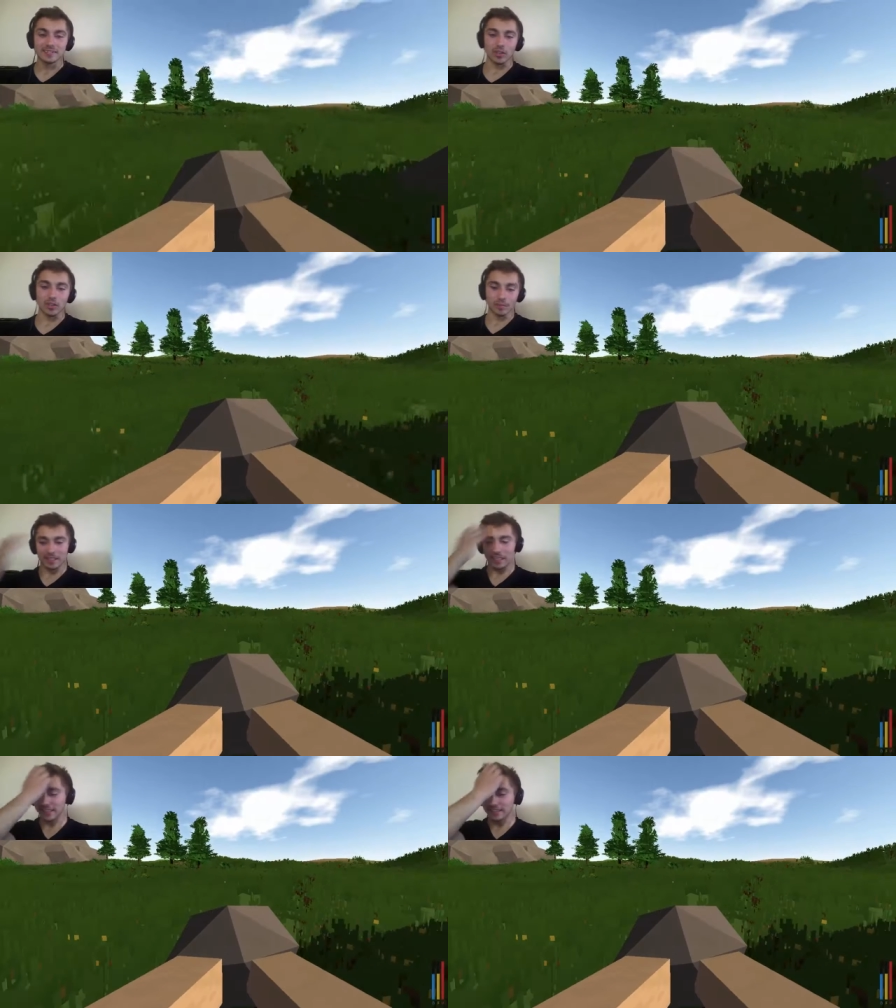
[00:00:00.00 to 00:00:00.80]
God, I'm
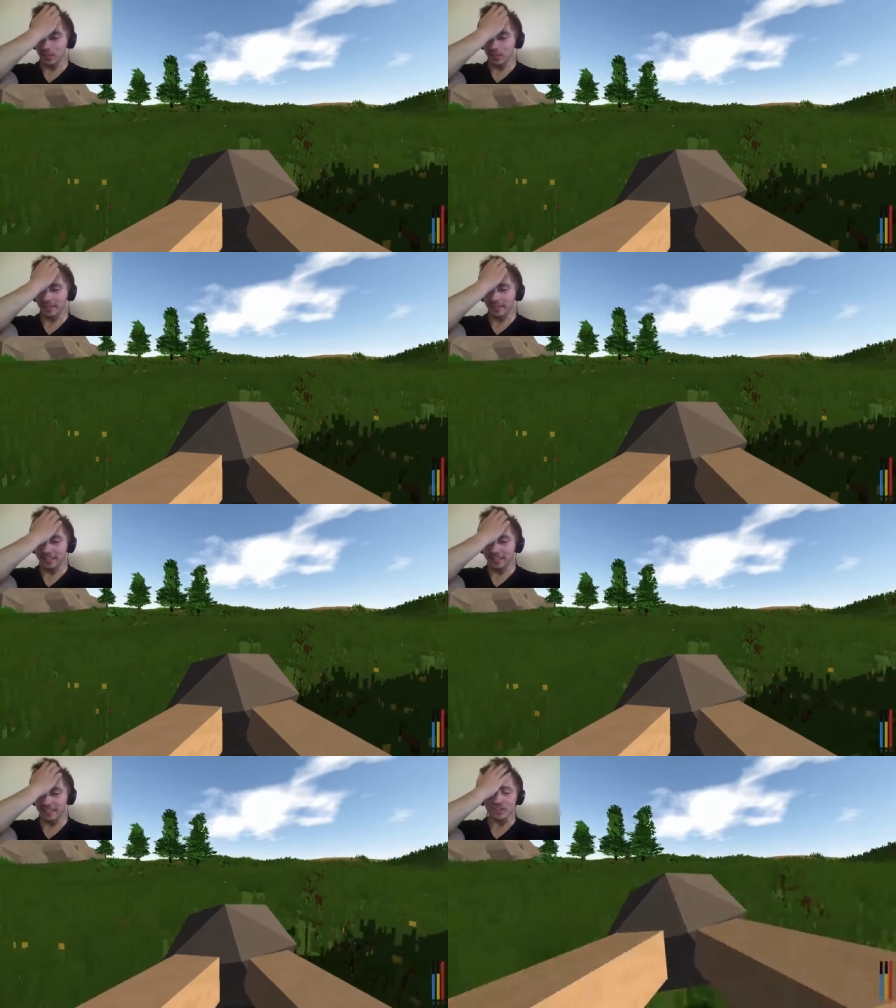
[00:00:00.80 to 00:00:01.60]
killing something
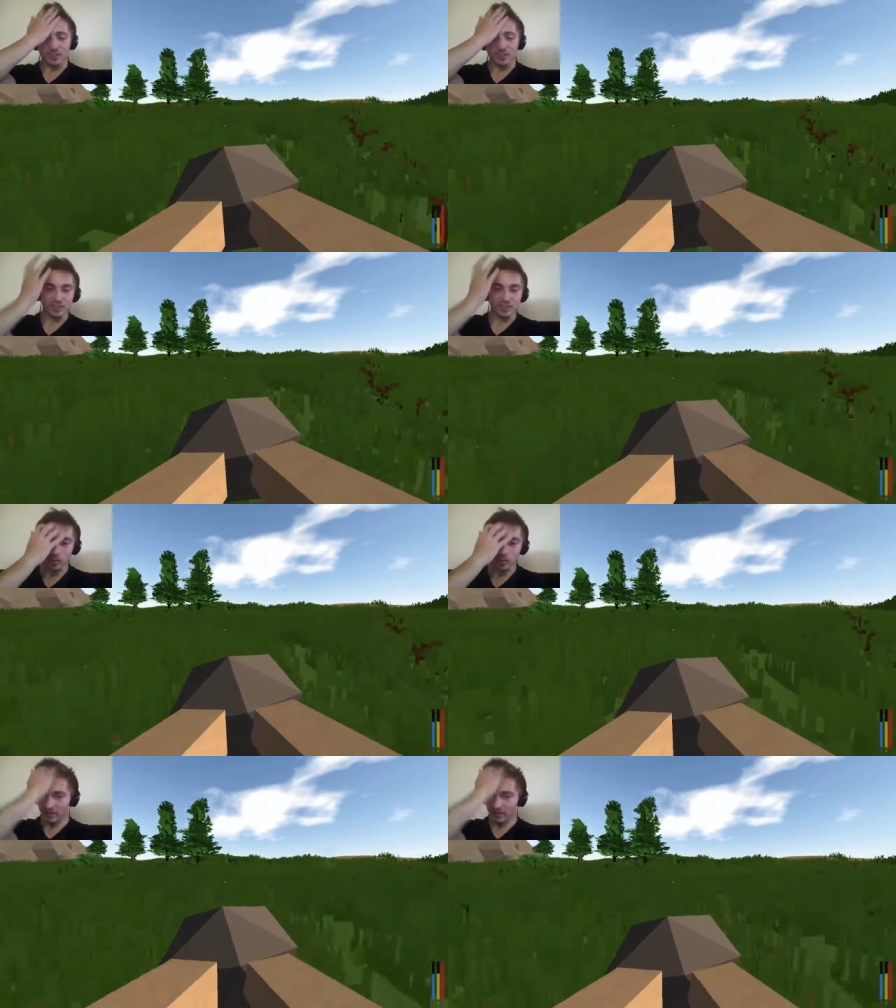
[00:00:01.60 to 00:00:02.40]
that isn't just a
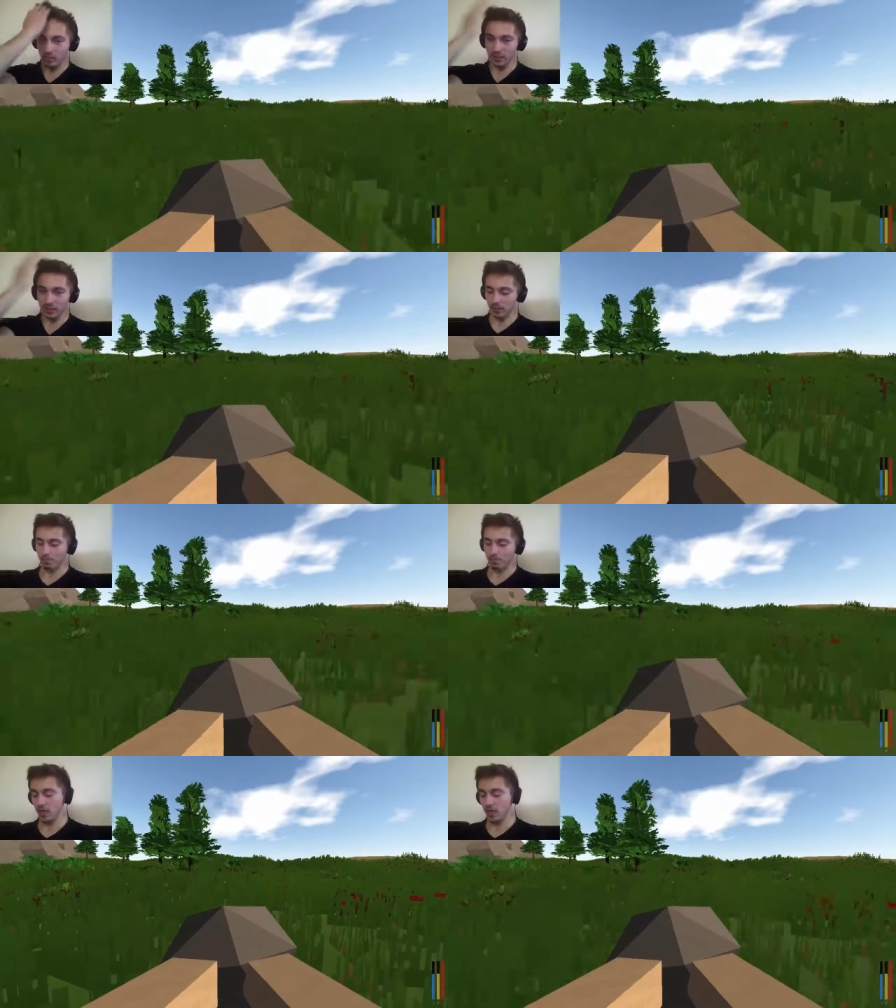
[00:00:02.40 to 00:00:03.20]
zombie. I want to kill a
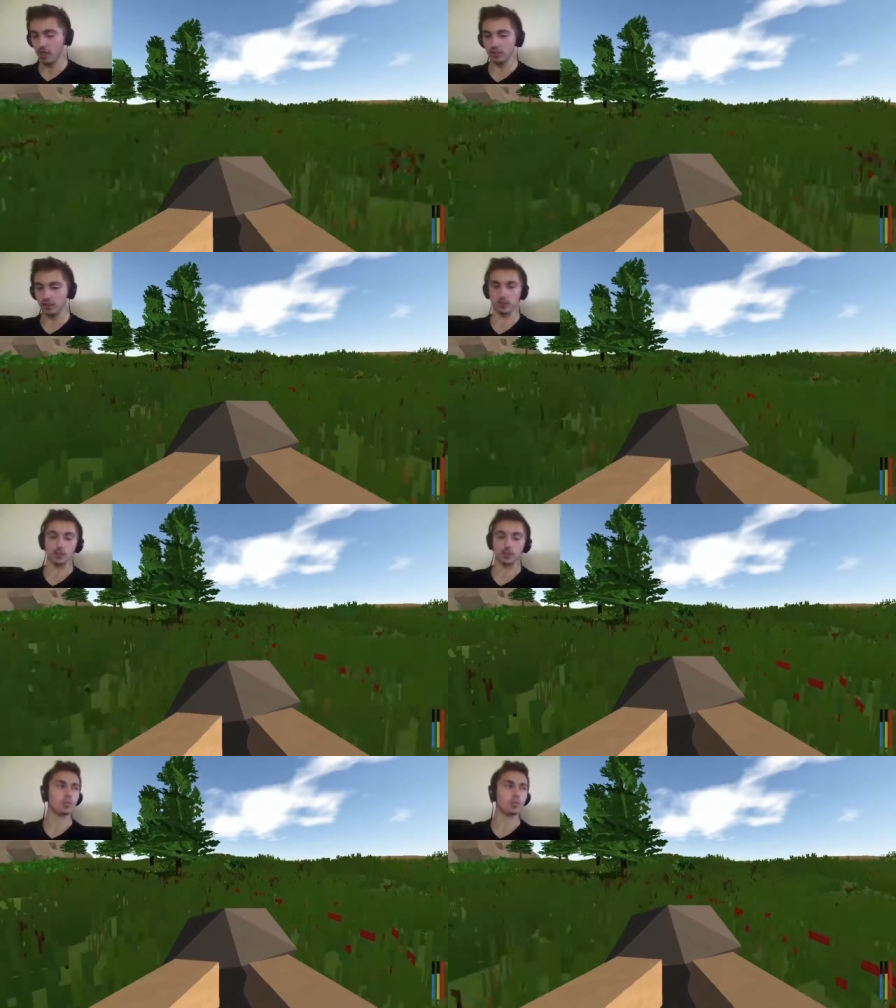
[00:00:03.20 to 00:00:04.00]

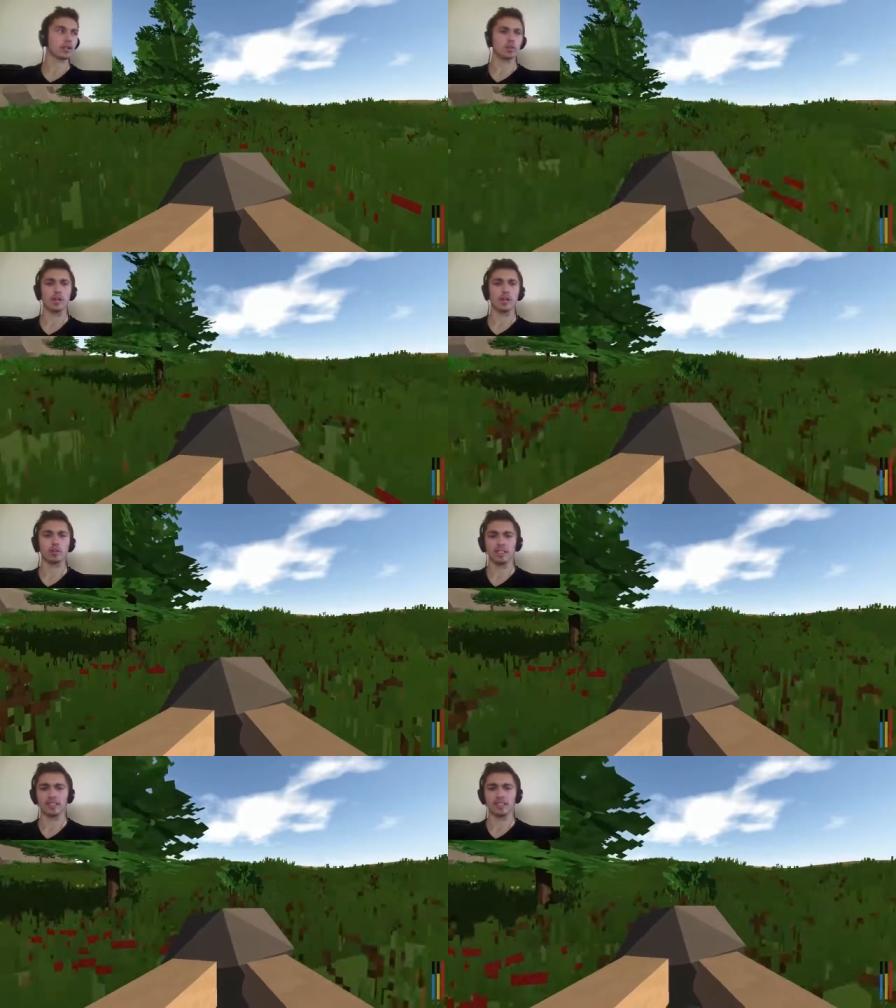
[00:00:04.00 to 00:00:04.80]
person. Oh my god,
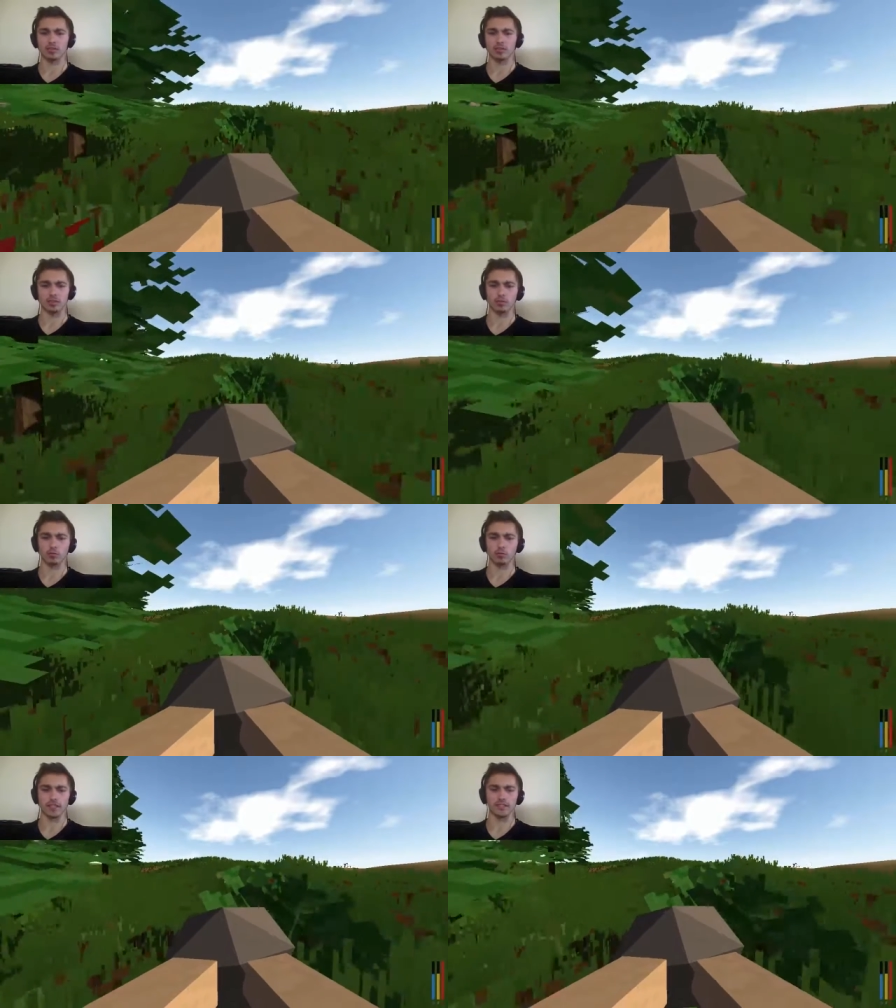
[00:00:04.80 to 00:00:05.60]
that'll take. That'll sound
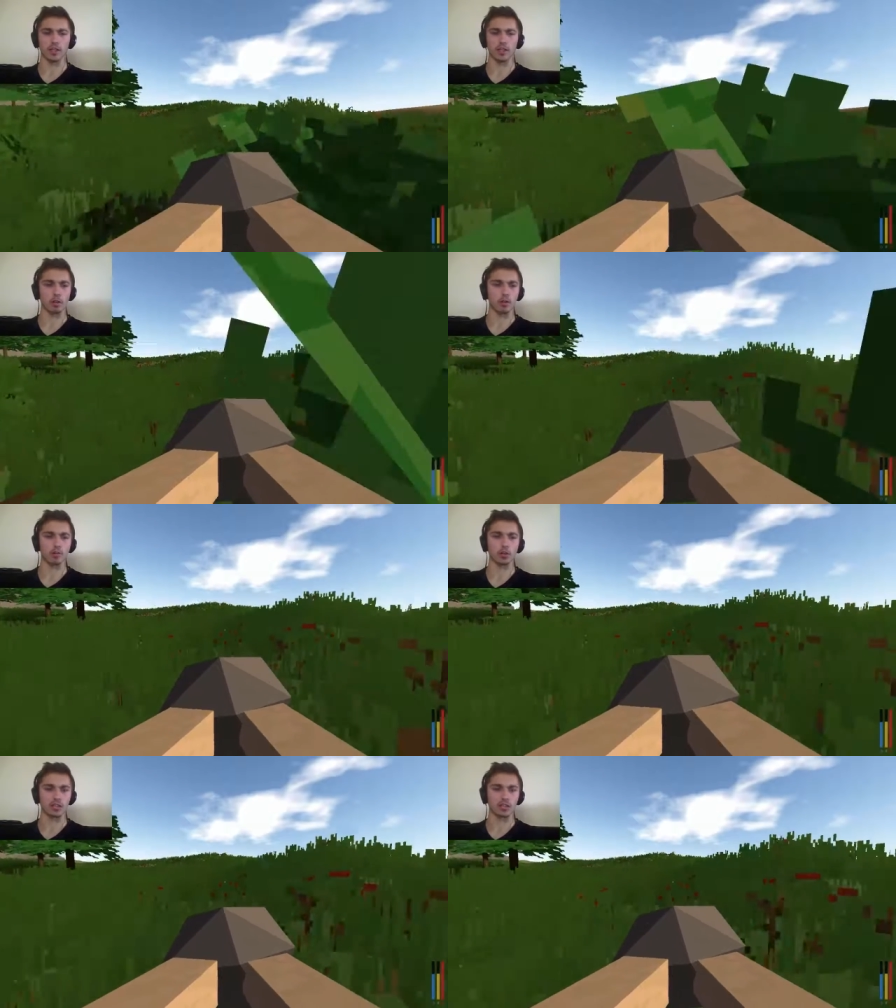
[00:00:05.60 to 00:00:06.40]
really psycho out
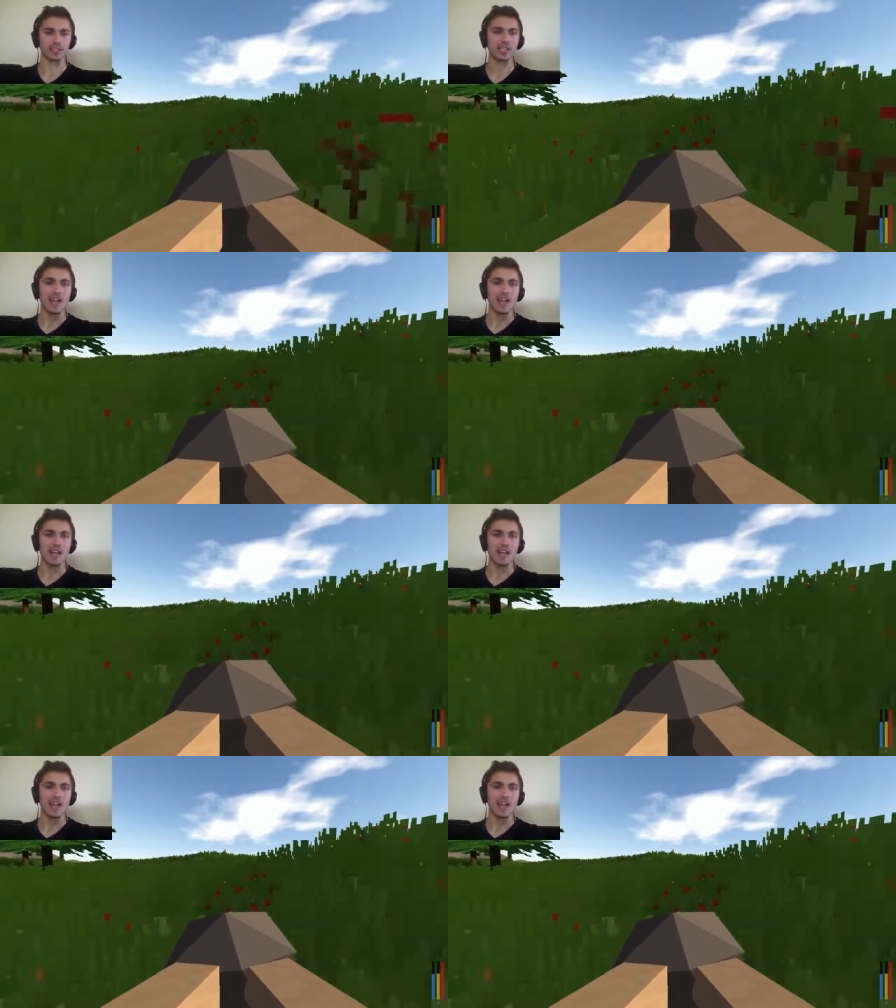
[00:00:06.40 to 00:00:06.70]
of context.